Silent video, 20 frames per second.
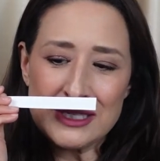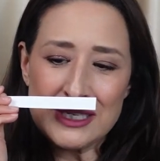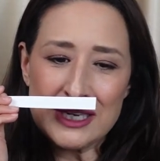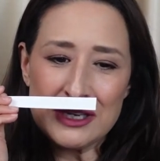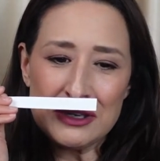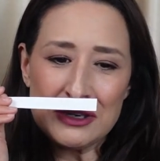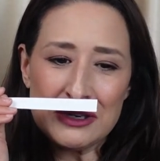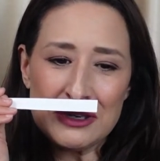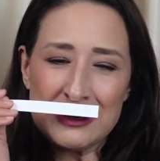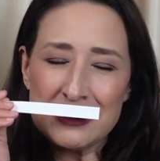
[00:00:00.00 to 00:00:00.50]

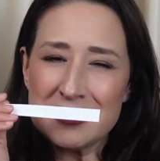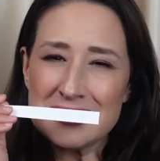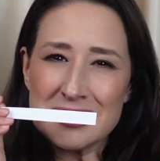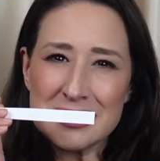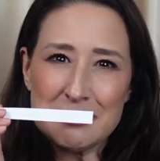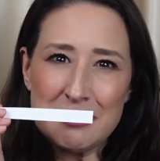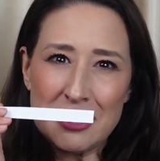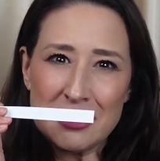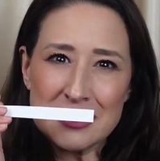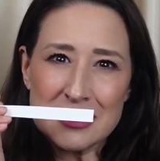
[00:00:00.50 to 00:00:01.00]
Either you
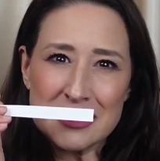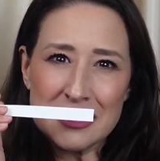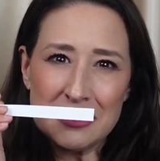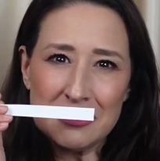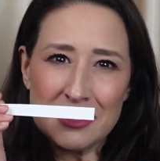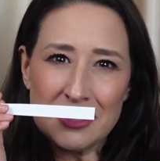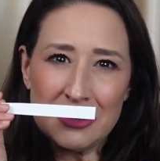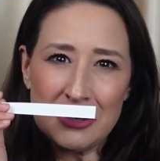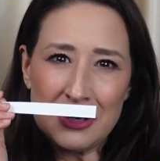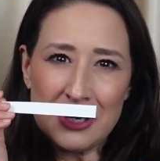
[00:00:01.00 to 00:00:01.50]
smell so
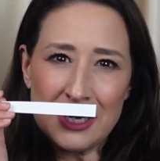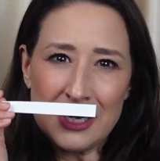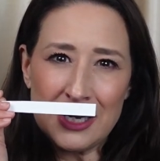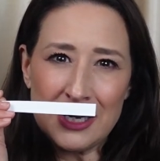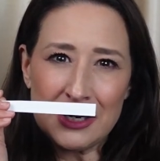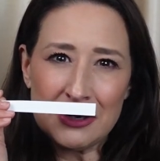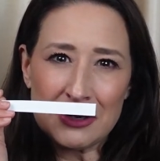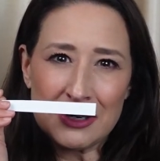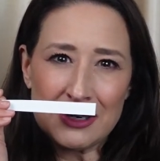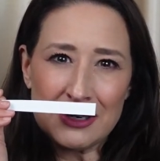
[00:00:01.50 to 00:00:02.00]

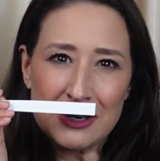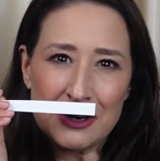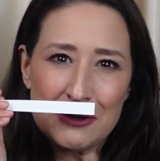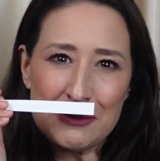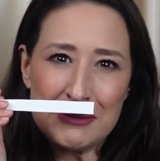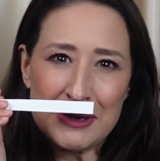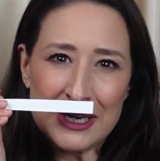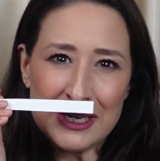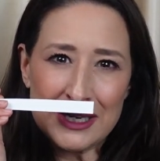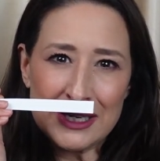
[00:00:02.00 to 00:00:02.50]
good or, oh
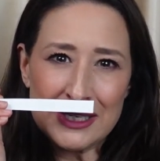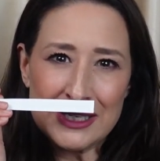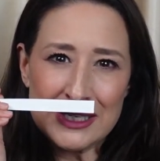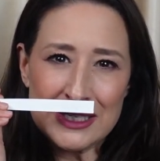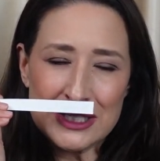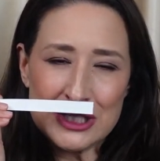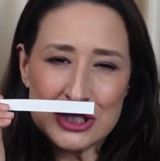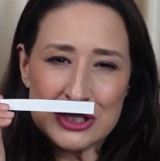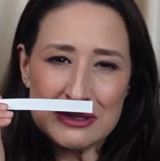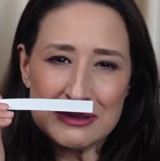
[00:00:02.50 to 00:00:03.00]
my
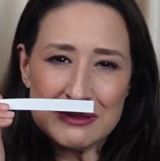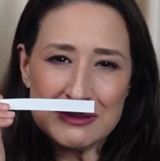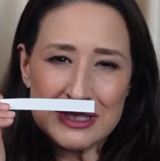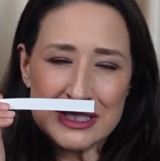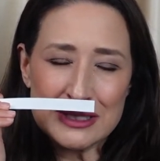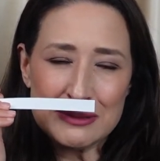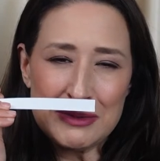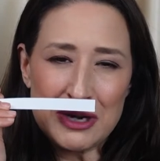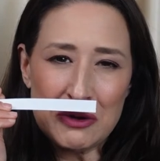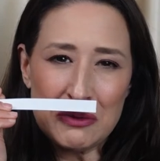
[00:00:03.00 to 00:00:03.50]
goodness, you
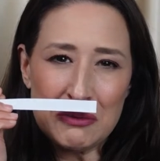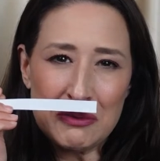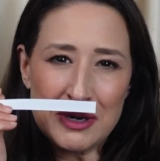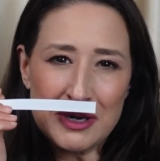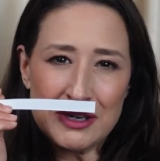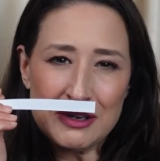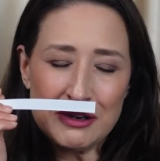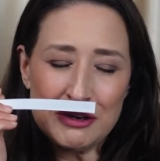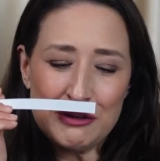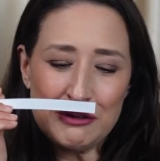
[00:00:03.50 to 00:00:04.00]
smell
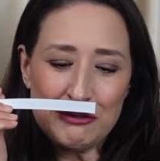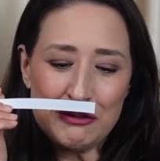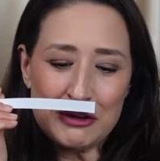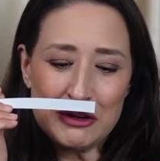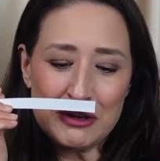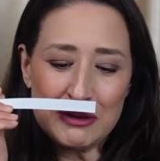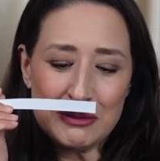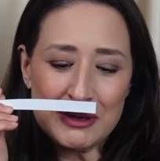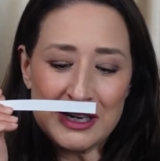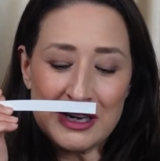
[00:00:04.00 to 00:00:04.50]

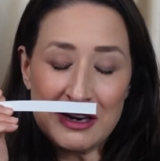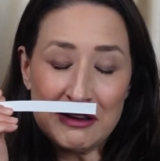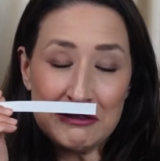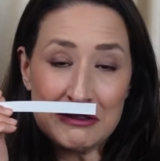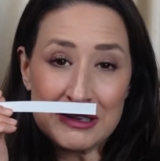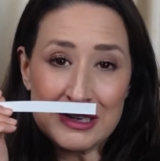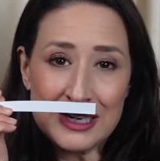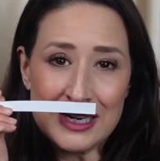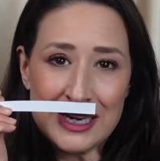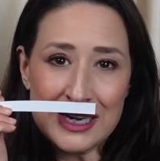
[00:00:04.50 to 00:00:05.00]
wonderful,
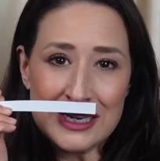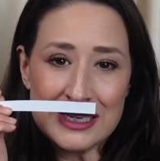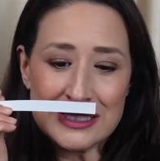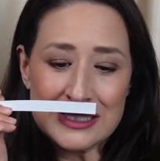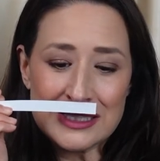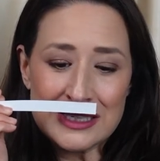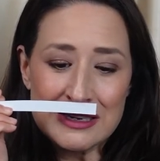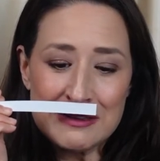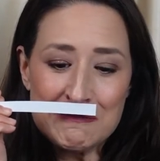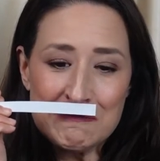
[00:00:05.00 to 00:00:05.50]
whatever it is.